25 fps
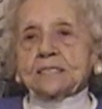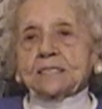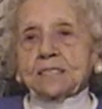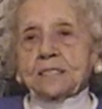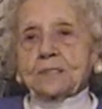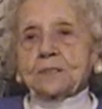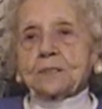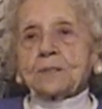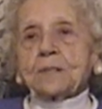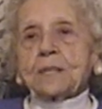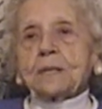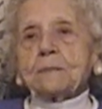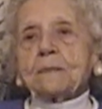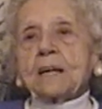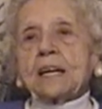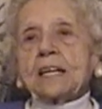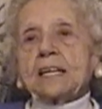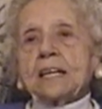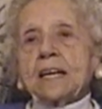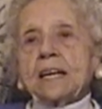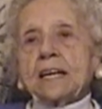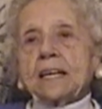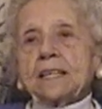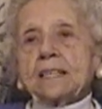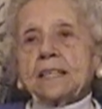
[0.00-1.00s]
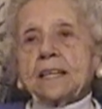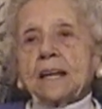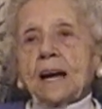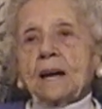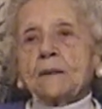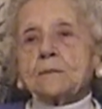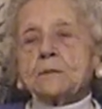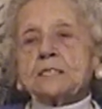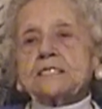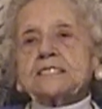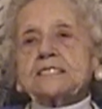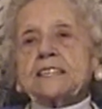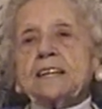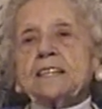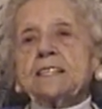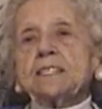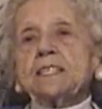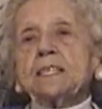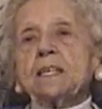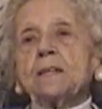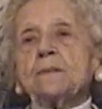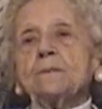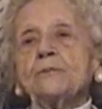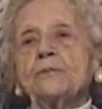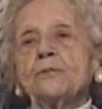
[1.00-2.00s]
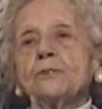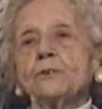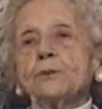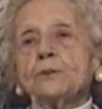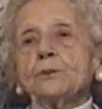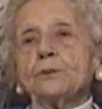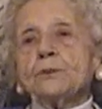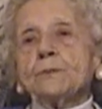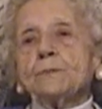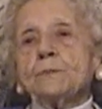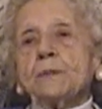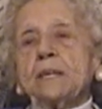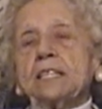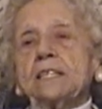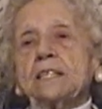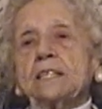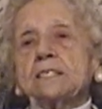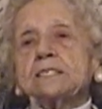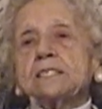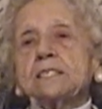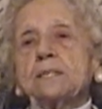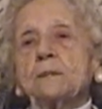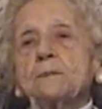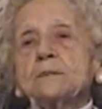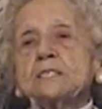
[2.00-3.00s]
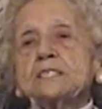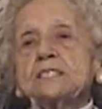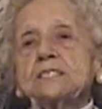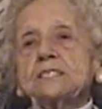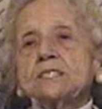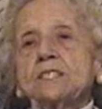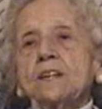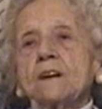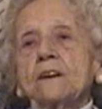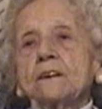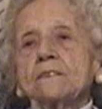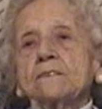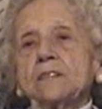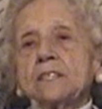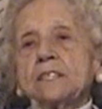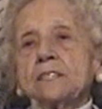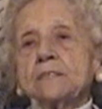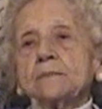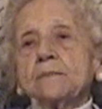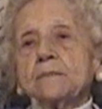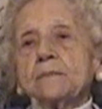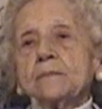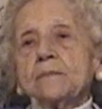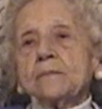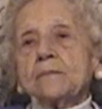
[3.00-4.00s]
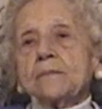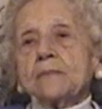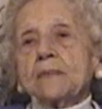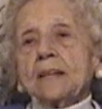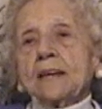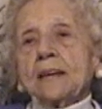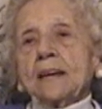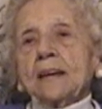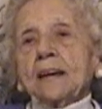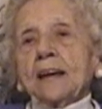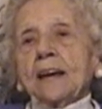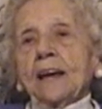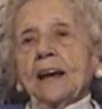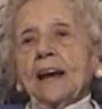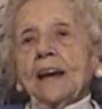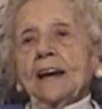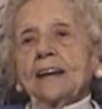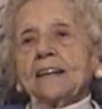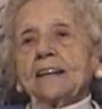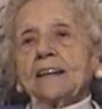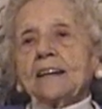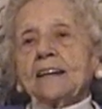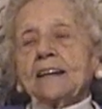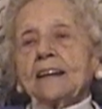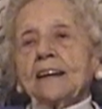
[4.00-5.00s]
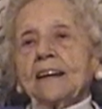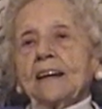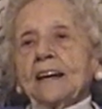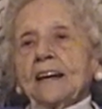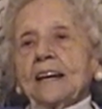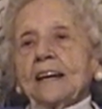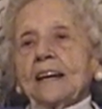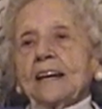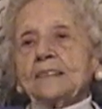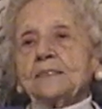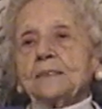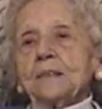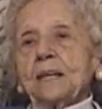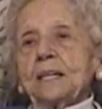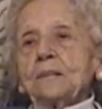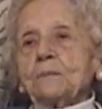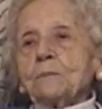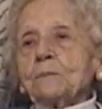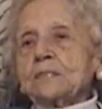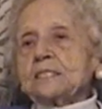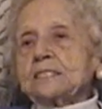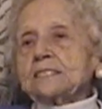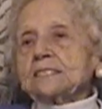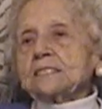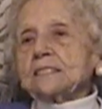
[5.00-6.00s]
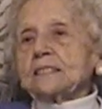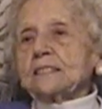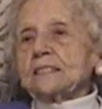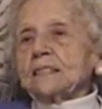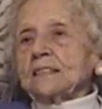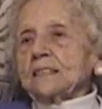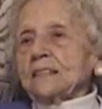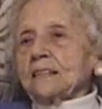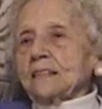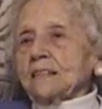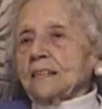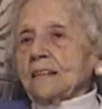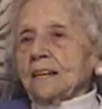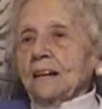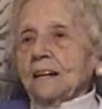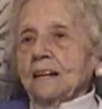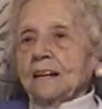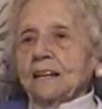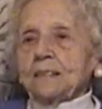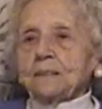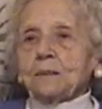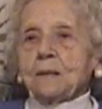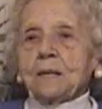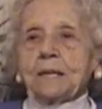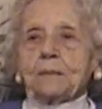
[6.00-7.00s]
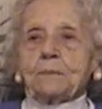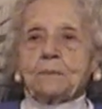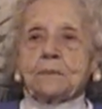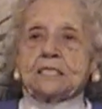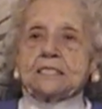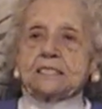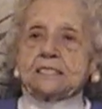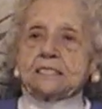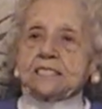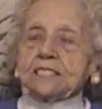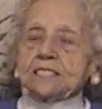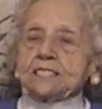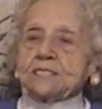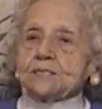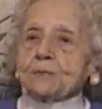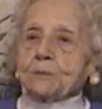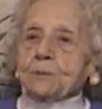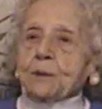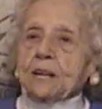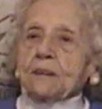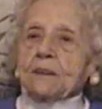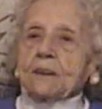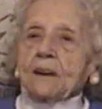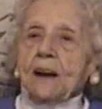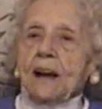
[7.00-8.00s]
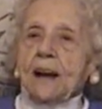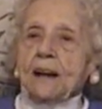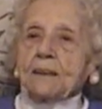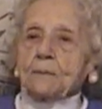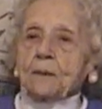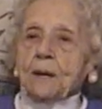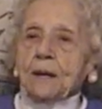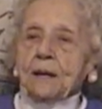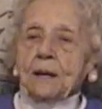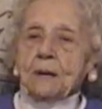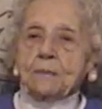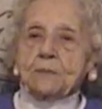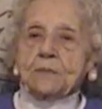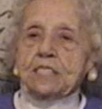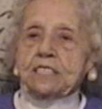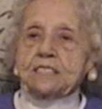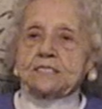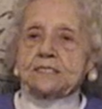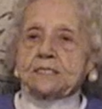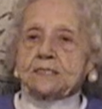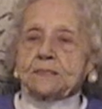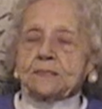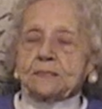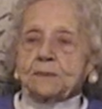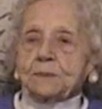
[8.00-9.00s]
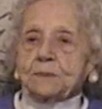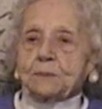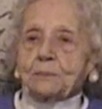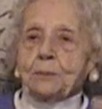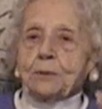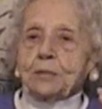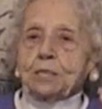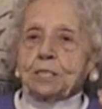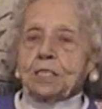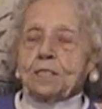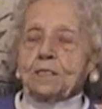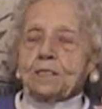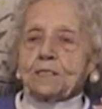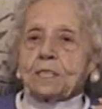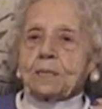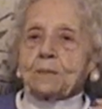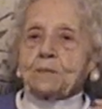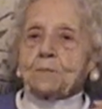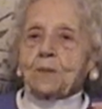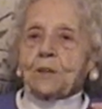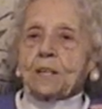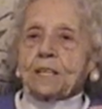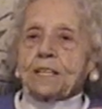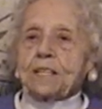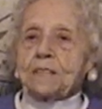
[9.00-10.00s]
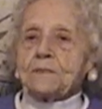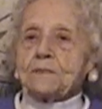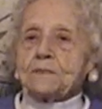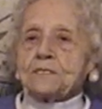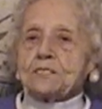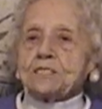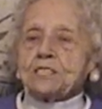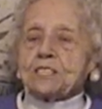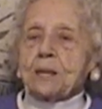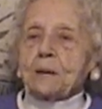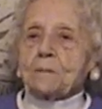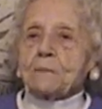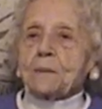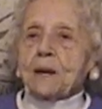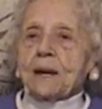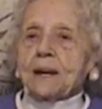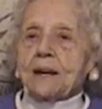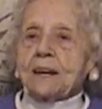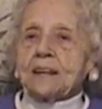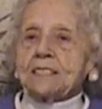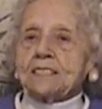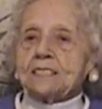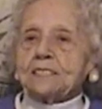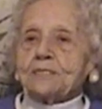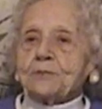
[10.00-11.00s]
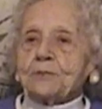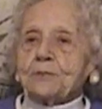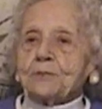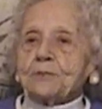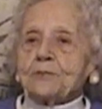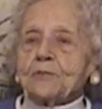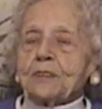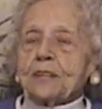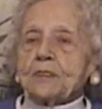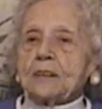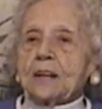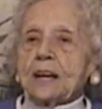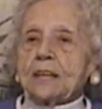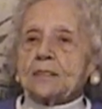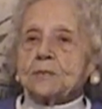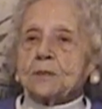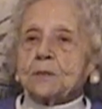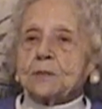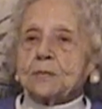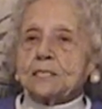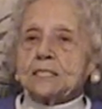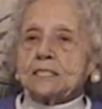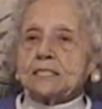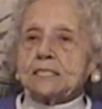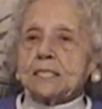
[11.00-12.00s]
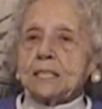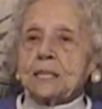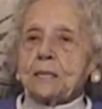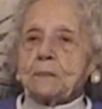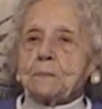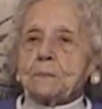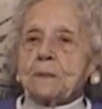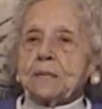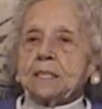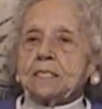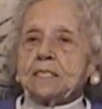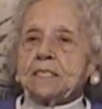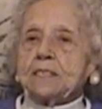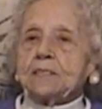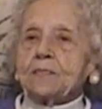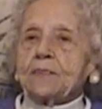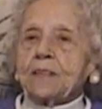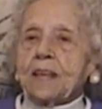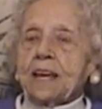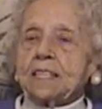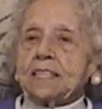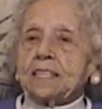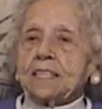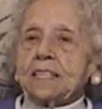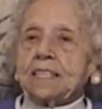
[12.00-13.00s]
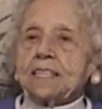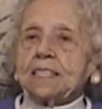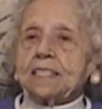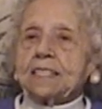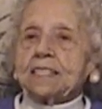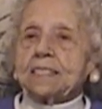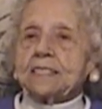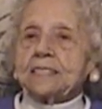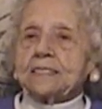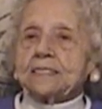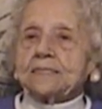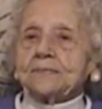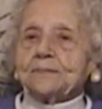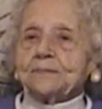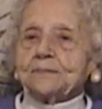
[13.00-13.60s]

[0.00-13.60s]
That's a dream I had. I was taking him food because he was starving. And it was just where I just didn't want to even shut my eyes for fear I'd go to sleep and do that again.